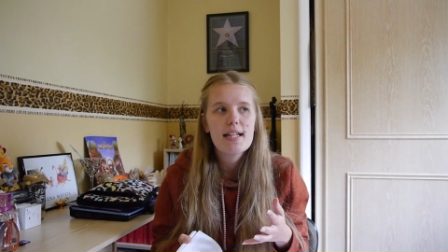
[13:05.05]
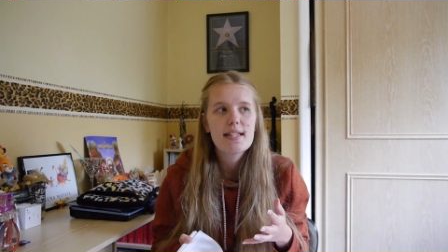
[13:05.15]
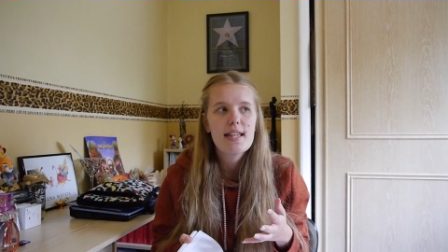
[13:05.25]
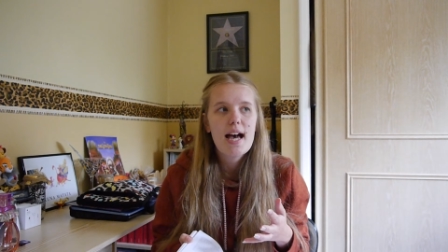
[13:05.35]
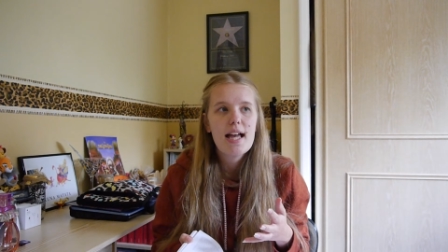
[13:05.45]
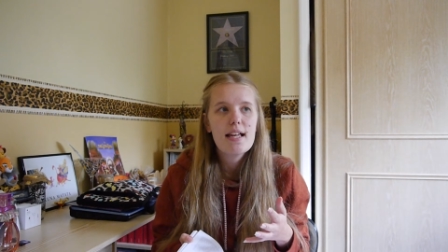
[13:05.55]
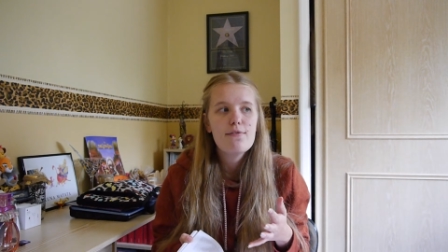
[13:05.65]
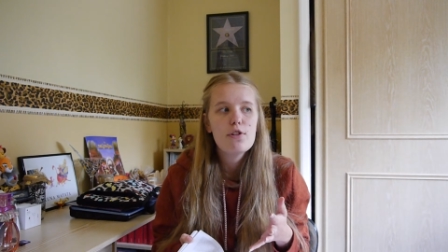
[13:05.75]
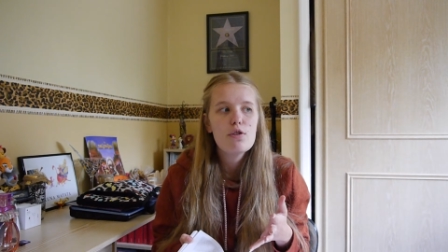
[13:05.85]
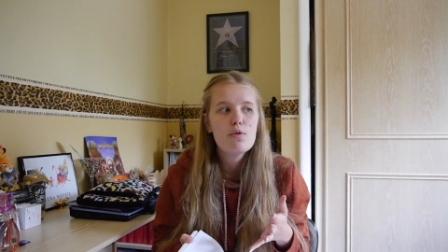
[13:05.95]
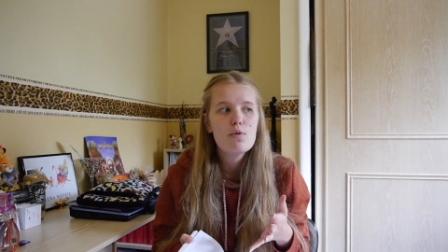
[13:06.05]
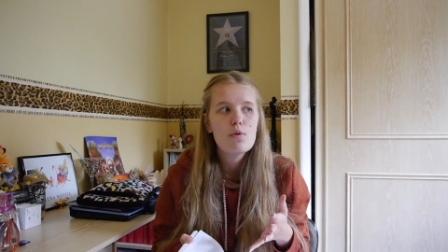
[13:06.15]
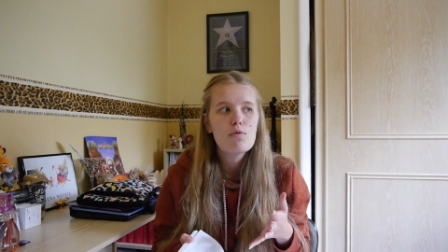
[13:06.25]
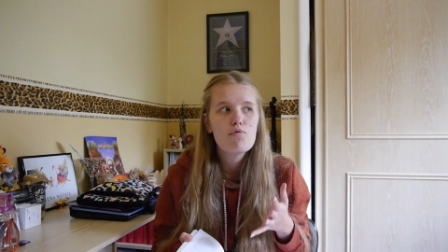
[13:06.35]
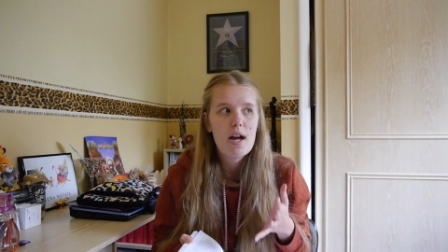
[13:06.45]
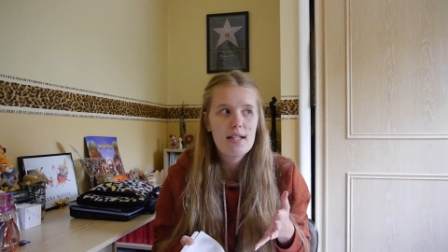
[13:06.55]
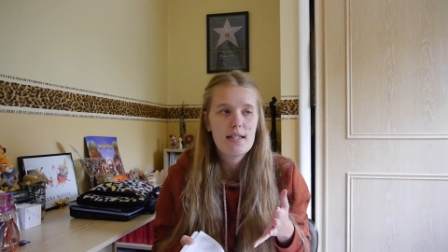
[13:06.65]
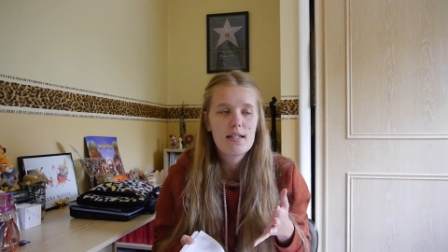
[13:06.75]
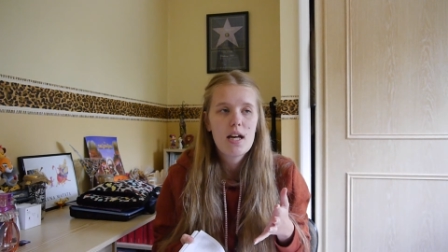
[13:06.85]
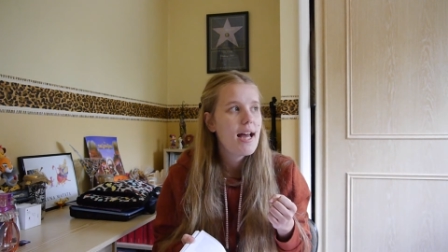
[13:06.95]
is that if you
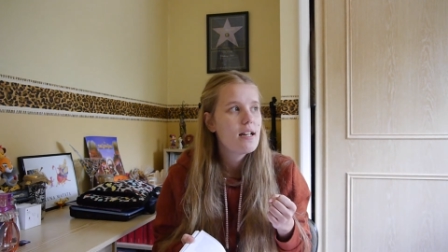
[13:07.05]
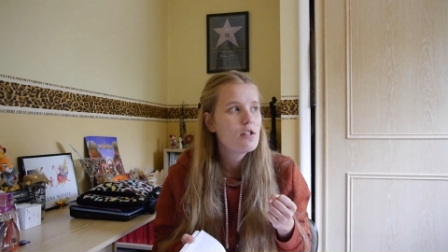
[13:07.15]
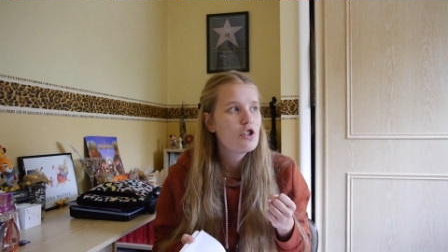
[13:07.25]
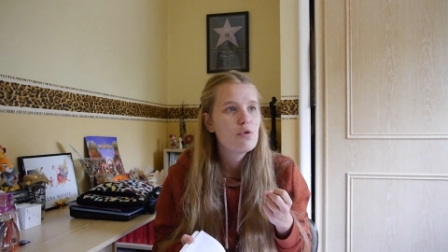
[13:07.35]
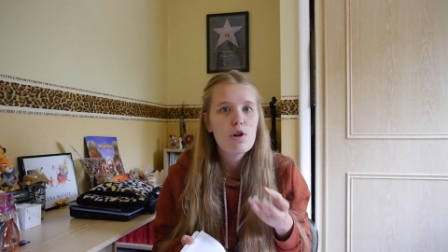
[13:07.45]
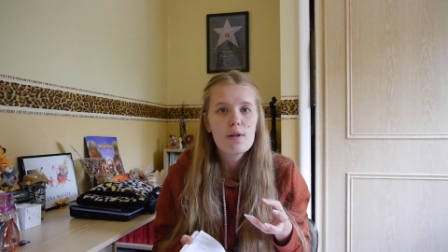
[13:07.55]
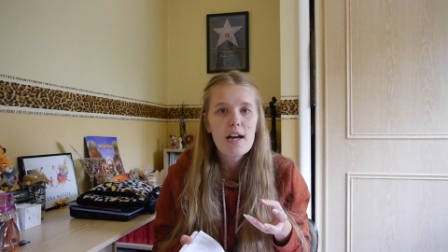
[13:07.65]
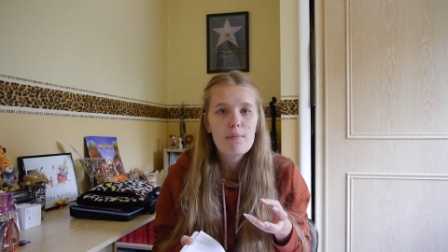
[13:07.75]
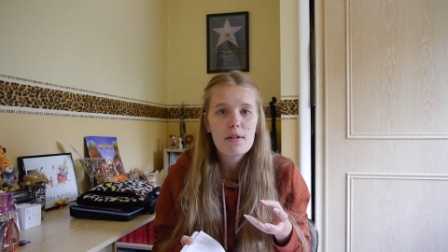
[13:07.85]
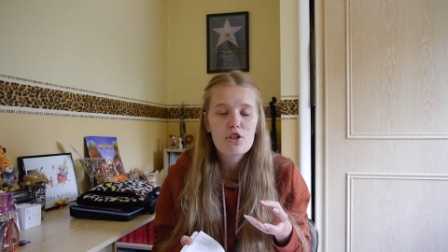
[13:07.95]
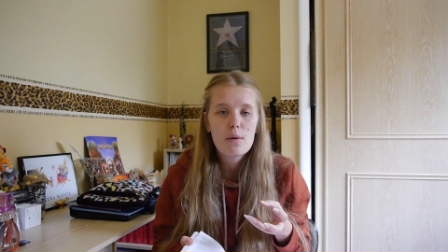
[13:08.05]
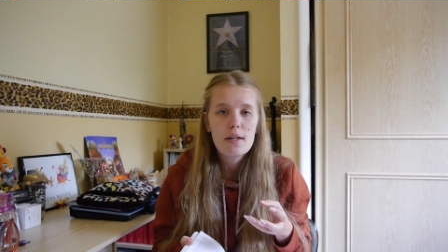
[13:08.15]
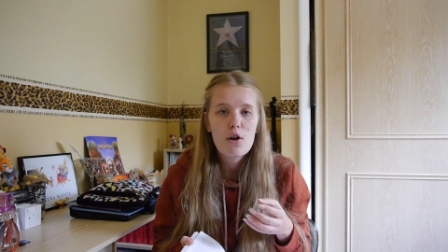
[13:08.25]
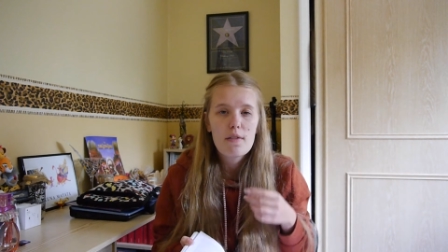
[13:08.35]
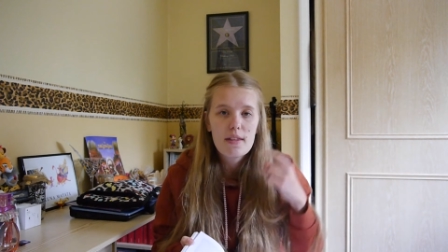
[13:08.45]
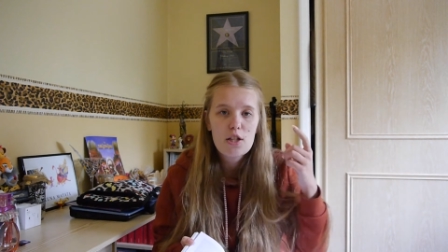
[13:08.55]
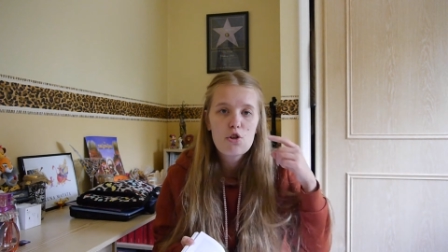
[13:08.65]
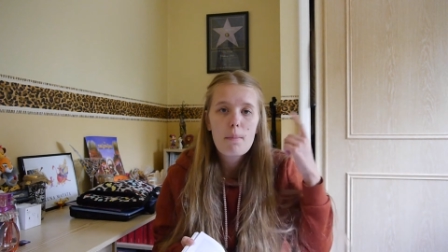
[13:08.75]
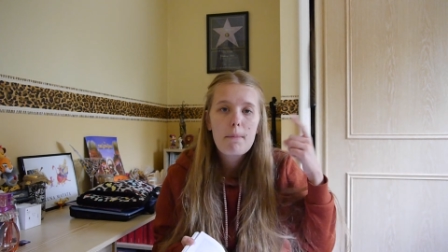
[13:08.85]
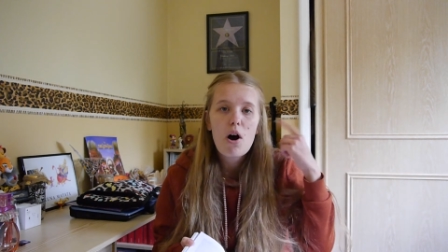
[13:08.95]
rest and you don't have much going on, then
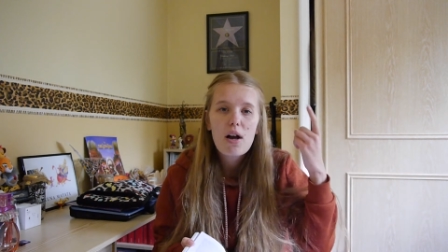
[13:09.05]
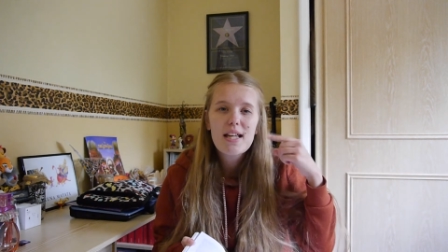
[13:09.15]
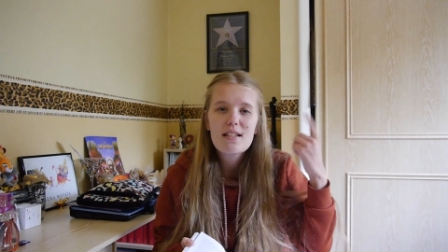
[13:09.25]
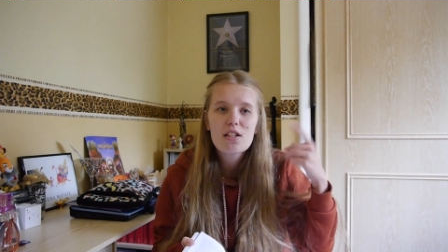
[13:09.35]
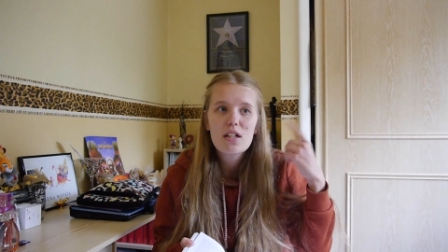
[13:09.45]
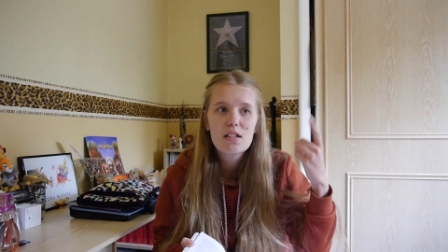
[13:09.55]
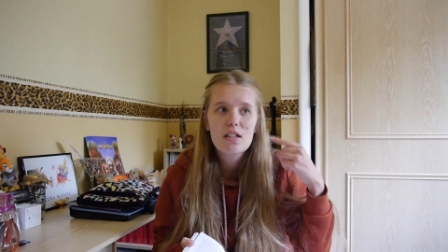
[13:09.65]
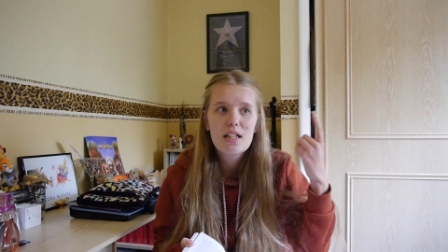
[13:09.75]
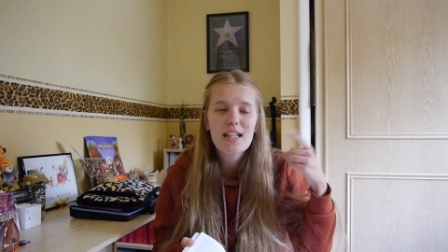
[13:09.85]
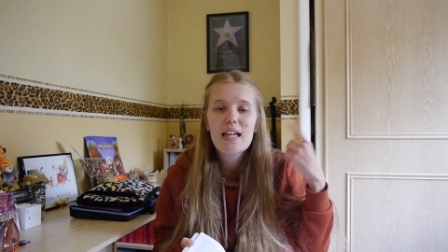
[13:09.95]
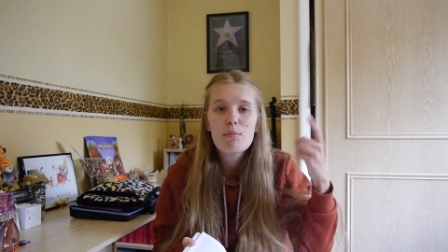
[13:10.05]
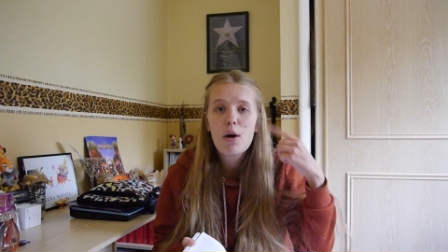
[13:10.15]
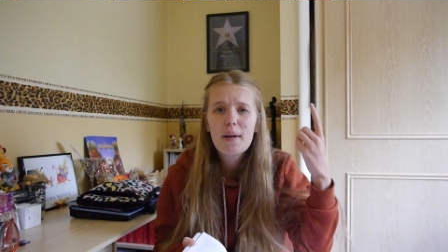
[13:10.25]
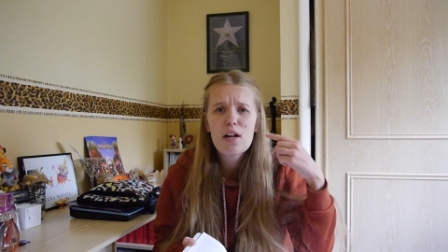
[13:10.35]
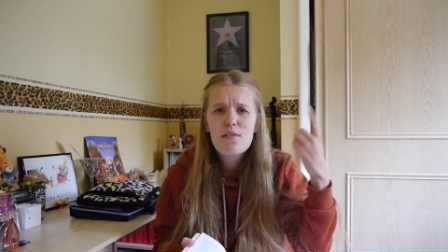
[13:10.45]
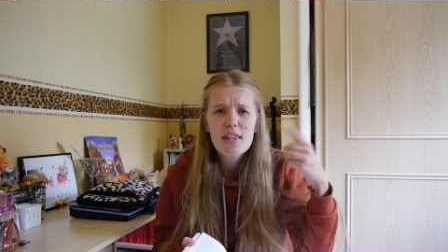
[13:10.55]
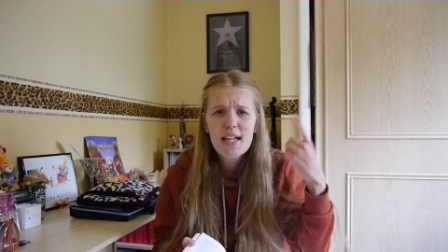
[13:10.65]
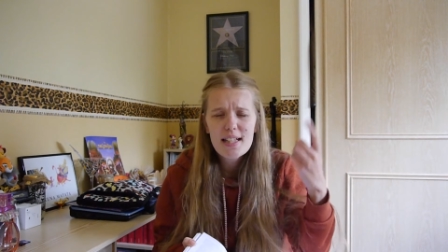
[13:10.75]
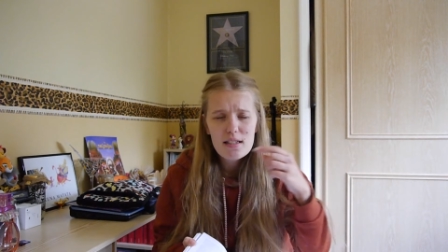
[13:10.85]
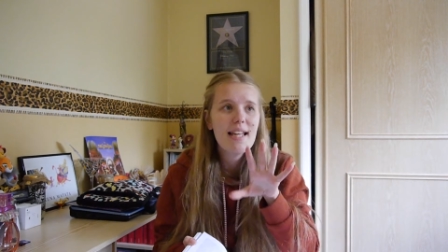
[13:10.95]
your mind can keep going over
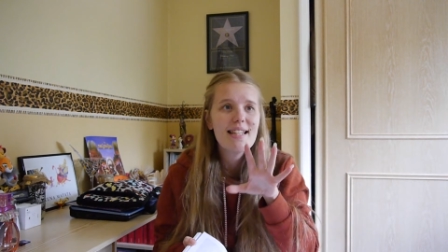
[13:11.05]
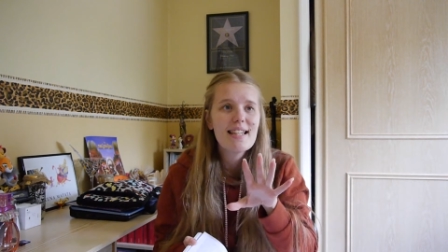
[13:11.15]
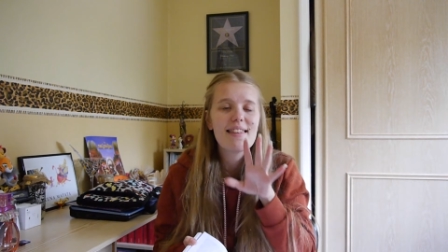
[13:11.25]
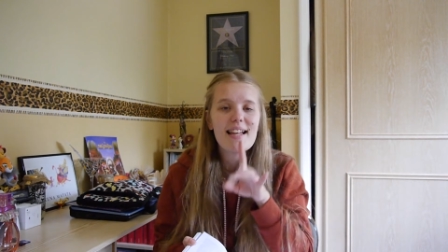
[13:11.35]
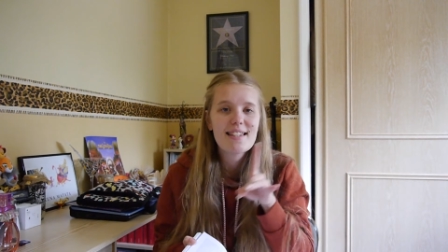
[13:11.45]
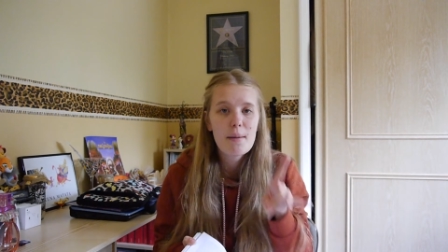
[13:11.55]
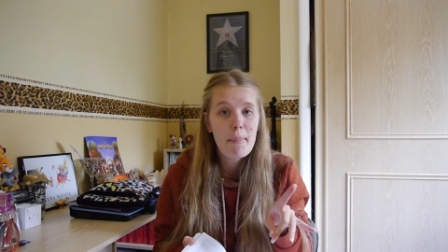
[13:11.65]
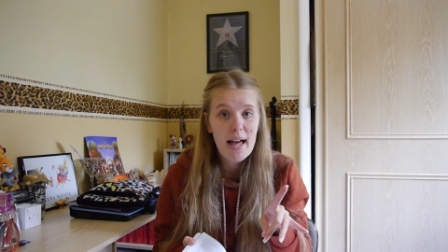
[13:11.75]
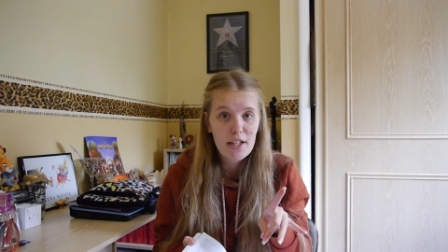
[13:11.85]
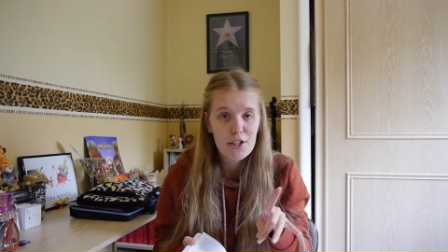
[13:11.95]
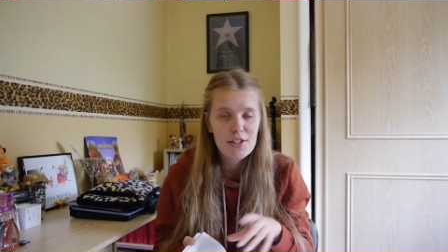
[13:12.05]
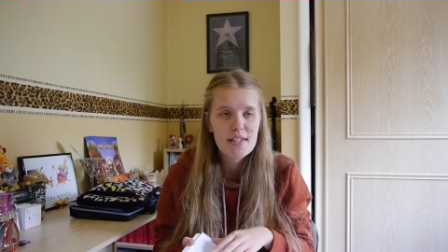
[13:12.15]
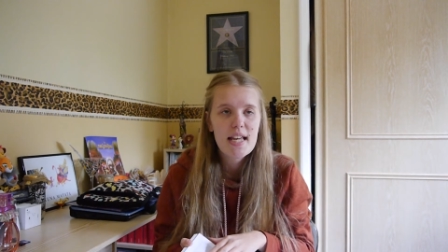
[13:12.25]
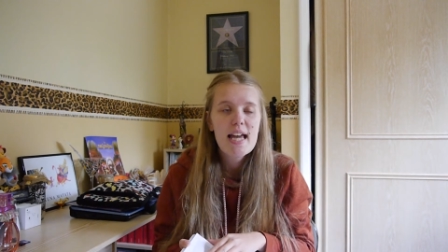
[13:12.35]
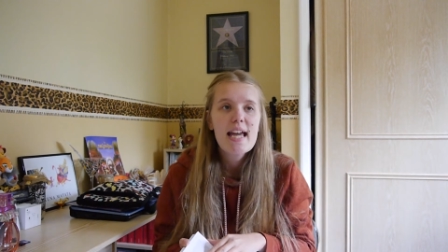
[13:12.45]
things. And he said that's the balance.